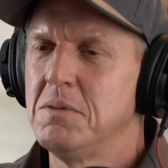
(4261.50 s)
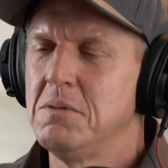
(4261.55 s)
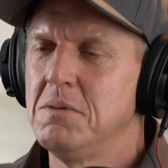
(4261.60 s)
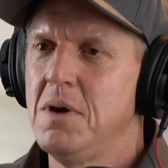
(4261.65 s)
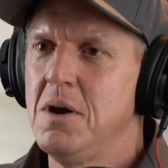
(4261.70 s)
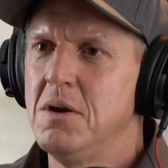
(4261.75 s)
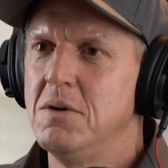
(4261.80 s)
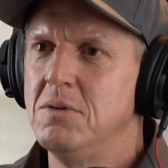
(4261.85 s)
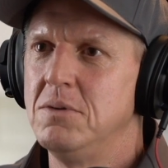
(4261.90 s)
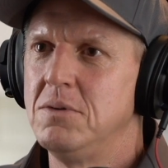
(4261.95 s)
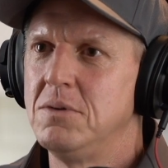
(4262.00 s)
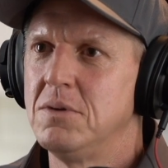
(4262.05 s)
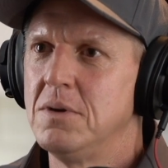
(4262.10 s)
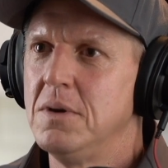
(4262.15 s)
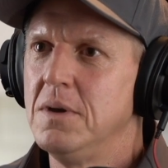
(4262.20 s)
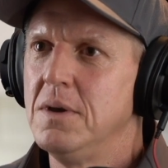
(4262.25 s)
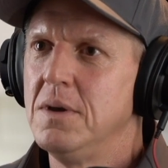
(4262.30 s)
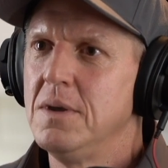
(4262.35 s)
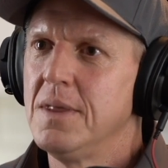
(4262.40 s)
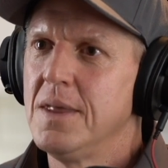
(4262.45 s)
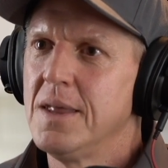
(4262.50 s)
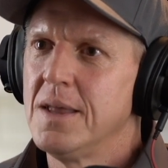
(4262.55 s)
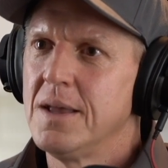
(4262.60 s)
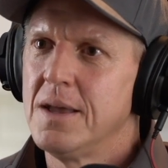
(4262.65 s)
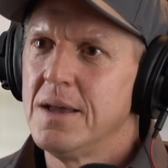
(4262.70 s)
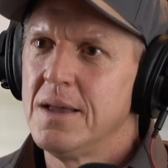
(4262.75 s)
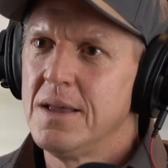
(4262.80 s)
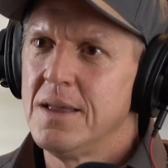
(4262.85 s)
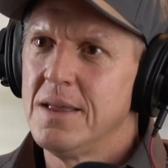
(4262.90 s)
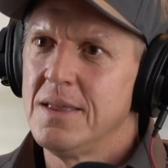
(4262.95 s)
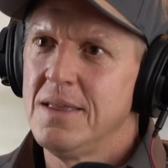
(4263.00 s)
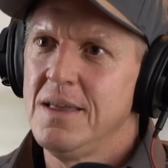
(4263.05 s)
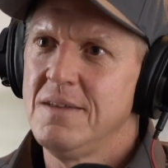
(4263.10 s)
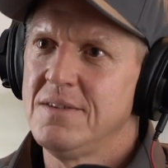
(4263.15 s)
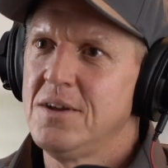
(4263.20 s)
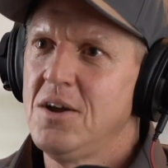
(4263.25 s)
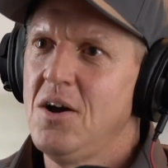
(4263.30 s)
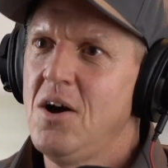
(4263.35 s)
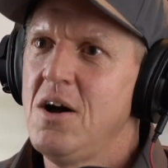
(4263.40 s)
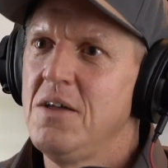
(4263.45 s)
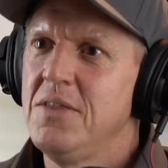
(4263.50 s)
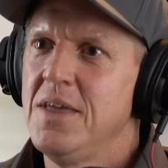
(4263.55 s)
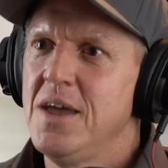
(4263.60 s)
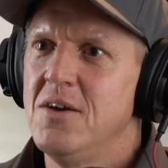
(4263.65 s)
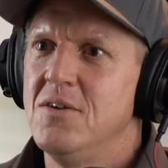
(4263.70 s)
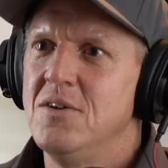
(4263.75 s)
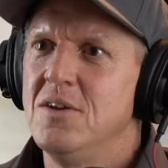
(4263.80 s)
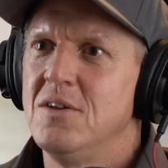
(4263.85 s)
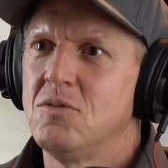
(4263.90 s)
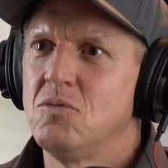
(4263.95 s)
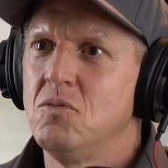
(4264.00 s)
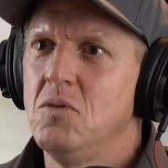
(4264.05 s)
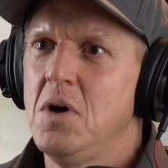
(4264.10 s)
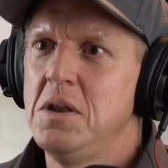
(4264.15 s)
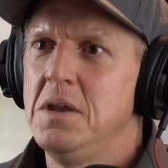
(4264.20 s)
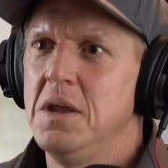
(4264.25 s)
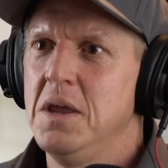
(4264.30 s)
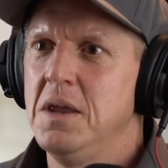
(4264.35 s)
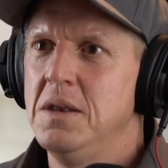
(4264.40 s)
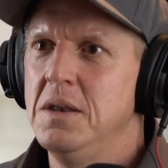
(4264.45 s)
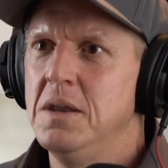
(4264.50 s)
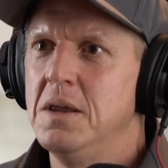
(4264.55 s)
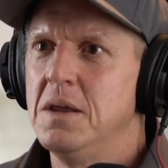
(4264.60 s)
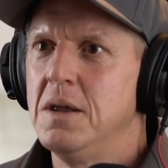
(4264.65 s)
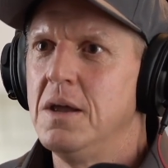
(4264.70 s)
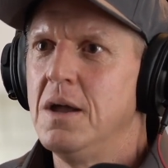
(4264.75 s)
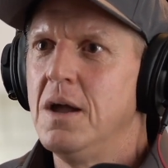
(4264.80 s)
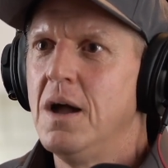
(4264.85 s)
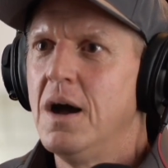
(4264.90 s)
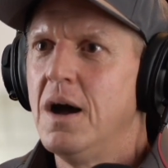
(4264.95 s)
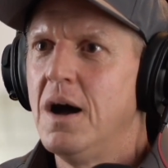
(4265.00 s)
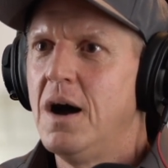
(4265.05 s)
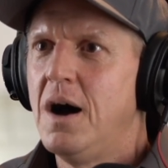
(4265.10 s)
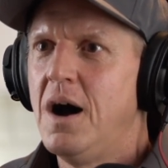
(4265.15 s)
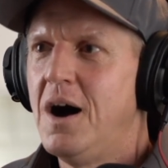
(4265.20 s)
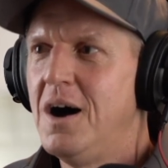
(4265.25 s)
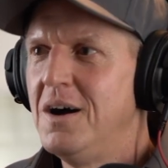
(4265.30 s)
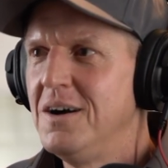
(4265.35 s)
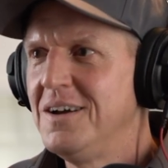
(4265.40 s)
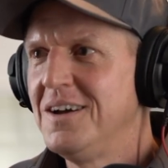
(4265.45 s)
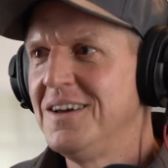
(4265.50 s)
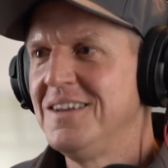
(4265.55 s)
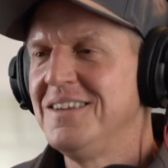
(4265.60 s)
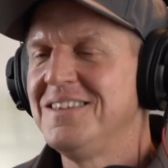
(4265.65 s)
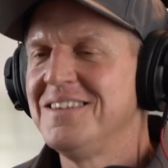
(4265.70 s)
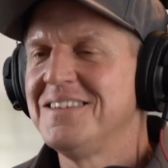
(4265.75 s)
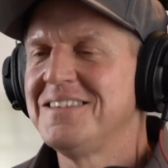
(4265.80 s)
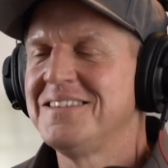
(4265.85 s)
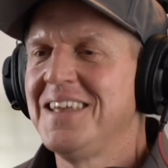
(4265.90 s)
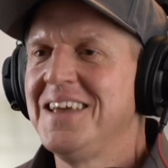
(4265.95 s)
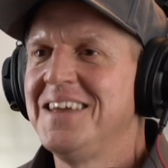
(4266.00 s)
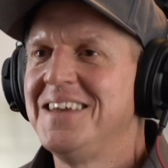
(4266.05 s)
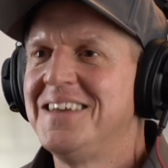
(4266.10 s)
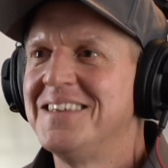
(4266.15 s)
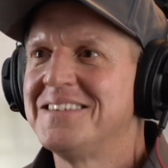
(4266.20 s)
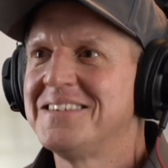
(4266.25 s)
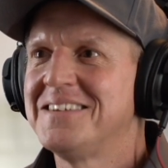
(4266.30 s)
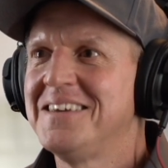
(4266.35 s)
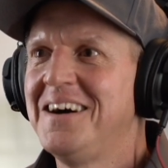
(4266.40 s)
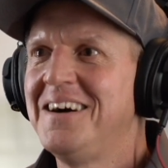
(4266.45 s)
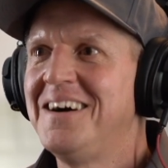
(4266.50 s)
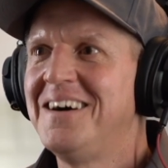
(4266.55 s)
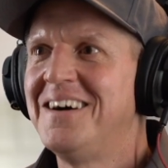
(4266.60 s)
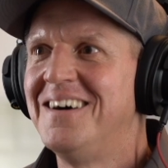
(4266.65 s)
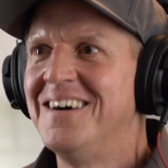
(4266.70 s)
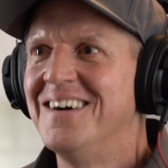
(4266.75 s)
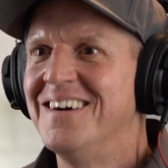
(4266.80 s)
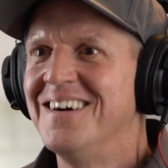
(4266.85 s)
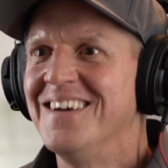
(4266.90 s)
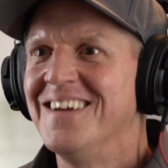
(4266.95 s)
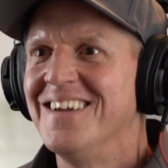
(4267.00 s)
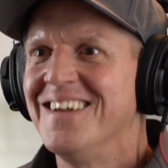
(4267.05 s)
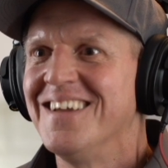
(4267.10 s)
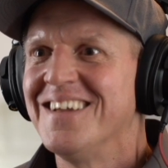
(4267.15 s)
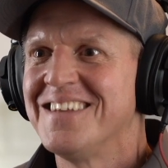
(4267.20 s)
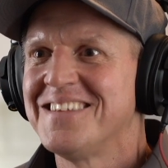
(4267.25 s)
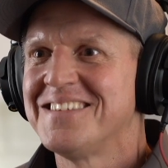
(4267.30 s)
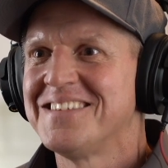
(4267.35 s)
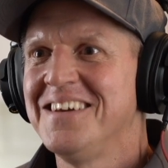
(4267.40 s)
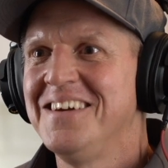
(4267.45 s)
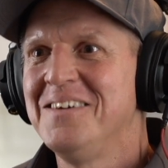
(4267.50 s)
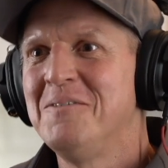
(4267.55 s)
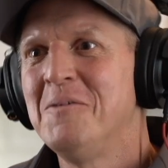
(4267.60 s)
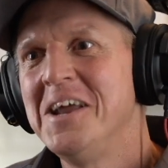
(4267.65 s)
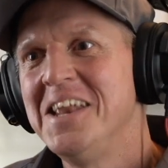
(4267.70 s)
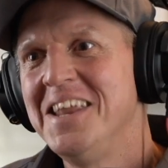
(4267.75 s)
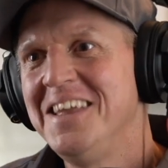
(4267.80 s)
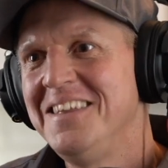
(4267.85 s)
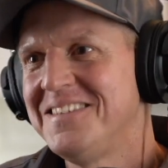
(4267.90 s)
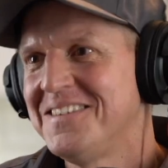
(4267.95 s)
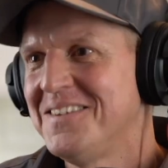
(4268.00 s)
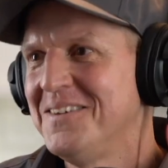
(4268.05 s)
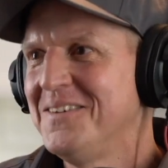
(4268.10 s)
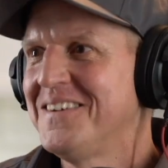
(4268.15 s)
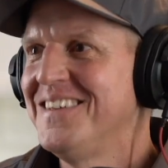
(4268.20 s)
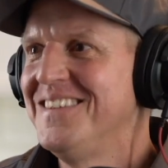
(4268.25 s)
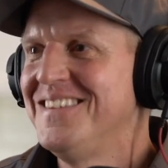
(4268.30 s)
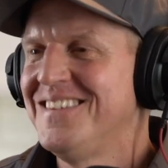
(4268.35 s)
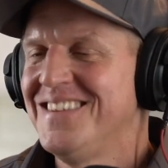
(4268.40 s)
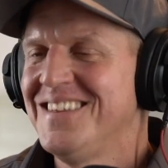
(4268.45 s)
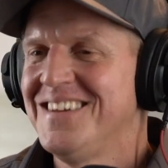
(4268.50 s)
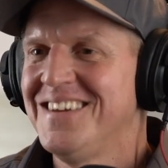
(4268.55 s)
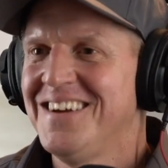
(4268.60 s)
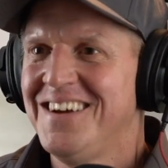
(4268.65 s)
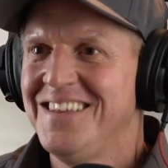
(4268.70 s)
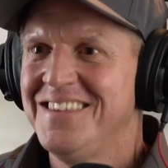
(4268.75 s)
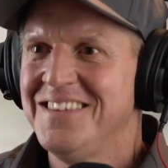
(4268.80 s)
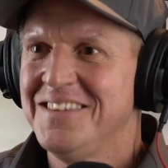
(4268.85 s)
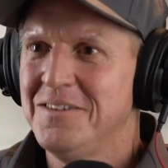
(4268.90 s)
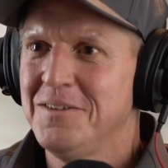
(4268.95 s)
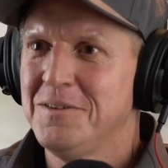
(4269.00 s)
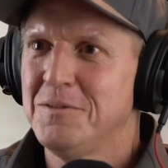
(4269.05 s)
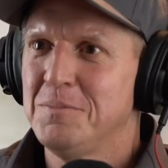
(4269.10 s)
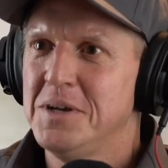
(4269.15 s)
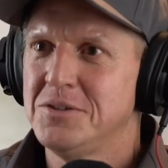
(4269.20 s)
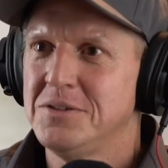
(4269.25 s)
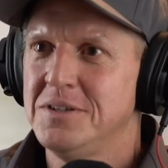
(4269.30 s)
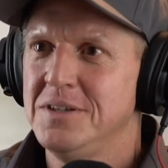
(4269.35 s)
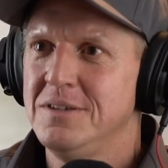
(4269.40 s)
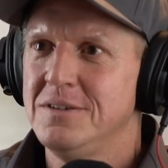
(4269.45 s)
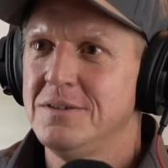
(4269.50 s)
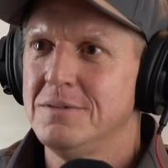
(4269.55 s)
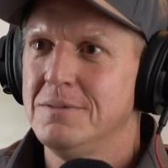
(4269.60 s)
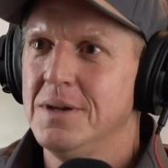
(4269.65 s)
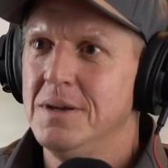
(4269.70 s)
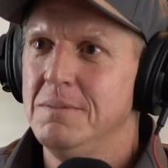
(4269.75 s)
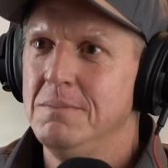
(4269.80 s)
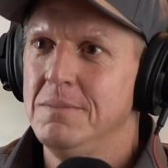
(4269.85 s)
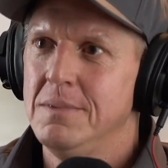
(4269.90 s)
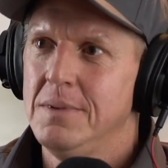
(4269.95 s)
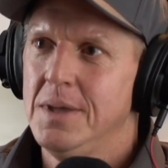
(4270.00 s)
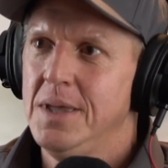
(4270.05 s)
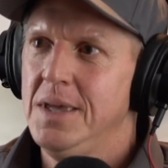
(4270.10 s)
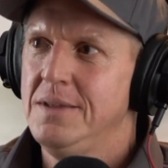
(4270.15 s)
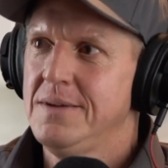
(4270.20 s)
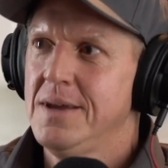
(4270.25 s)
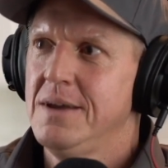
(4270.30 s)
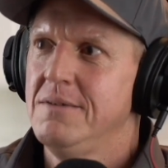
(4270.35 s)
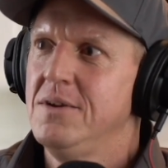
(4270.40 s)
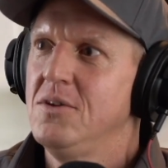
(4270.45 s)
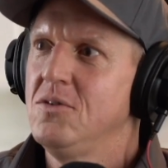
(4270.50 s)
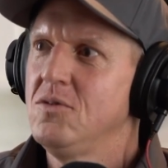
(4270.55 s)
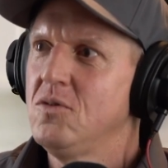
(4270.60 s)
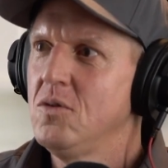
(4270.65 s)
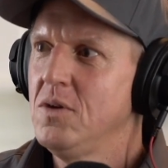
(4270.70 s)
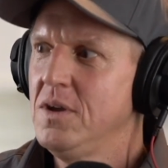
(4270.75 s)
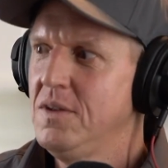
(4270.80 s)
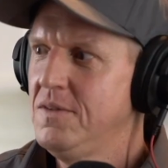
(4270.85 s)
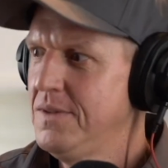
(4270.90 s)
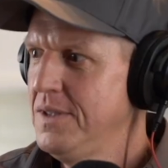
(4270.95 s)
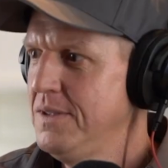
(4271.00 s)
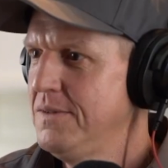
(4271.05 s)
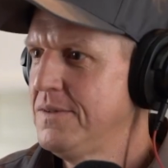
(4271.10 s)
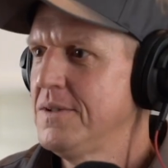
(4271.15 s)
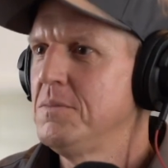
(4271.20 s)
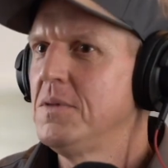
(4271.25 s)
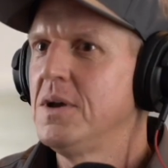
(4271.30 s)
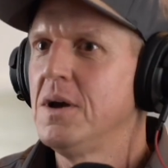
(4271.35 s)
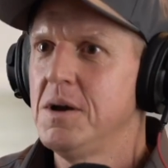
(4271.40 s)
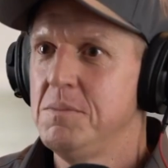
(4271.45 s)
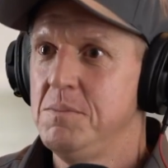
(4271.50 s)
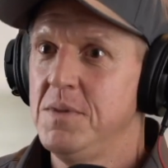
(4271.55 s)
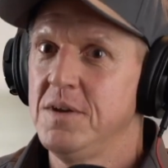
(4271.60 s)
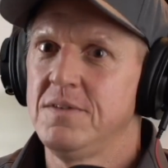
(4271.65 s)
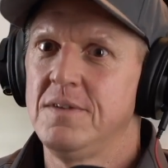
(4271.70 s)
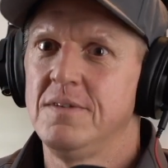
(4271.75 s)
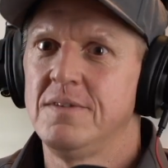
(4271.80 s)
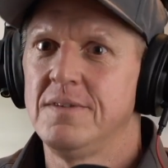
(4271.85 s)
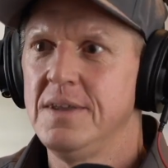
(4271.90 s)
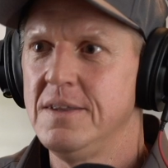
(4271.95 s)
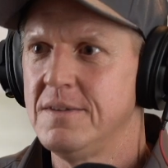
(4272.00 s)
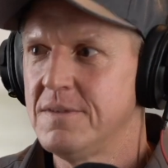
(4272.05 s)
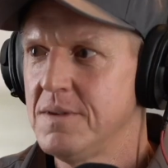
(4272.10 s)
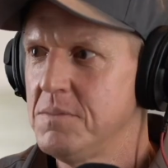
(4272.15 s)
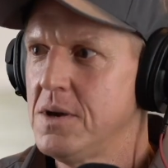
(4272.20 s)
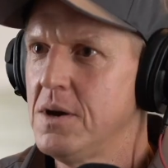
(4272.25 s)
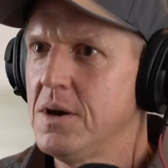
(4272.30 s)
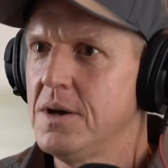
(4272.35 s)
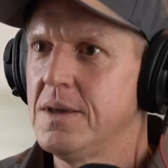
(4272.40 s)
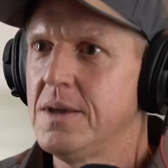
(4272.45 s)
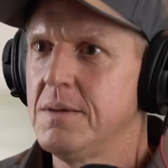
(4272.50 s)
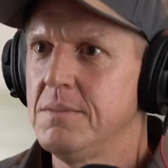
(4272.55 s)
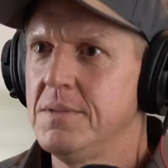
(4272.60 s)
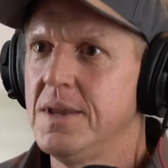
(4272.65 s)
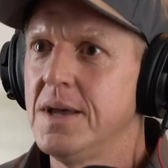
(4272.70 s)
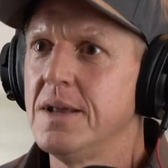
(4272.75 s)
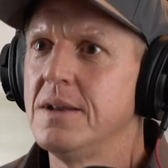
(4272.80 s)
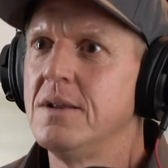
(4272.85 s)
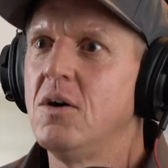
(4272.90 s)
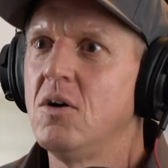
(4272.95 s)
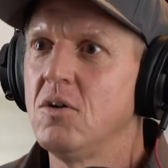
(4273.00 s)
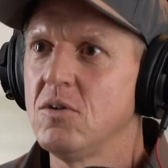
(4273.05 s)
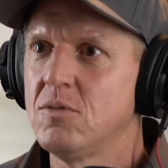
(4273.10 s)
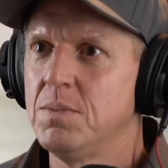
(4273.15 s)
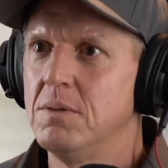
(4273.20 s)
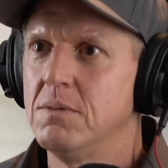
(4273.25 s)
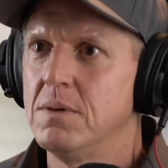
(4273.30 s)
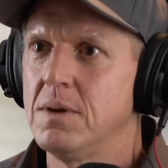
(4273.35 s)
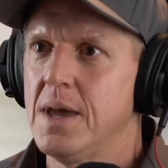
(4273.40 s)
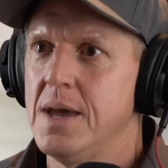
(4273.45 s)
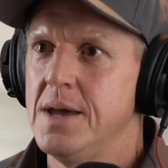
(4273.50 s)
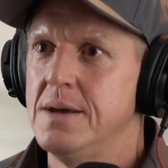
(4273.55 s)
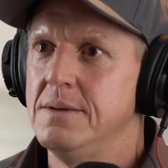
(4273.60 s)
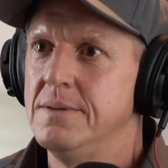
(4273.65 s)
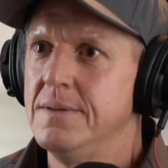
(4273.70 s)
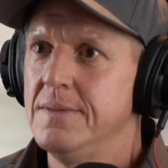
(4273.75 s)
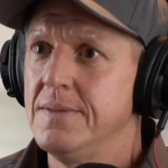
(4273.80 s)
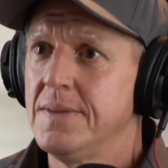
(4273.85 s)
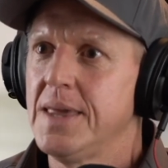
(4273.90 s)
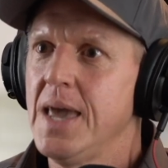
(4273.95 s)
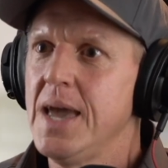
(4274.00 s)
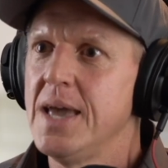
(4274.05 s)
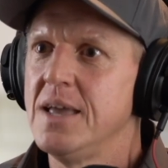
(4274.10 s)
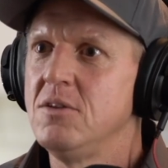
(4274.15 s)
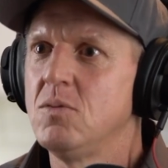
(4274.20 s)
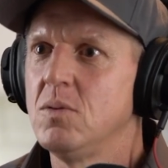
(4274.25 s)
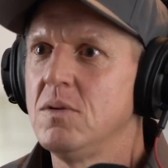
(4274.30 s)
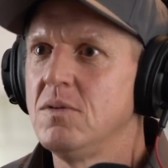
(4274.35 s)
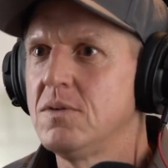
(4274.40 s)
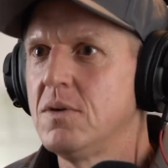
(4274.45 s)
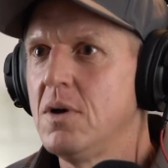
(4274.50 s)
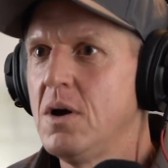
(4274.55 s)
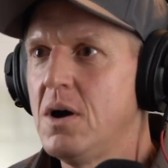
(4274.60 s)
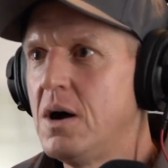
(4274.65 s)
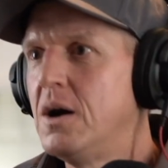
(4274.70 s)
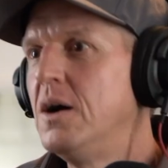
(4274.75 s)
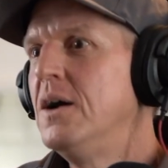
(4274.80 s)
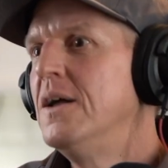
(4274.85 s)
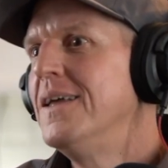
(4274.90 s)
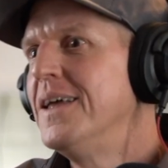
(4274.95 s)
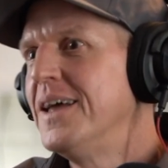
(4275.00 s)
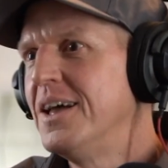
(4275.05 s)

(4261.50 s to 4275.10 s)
up the road. There's a car there and it's running. I'm going to just take his car. So when he's talking to the guy that just smashed into him, he's carrying on talking. He sees some guy, must have seen some guy coming down in a hospital gown, get into his car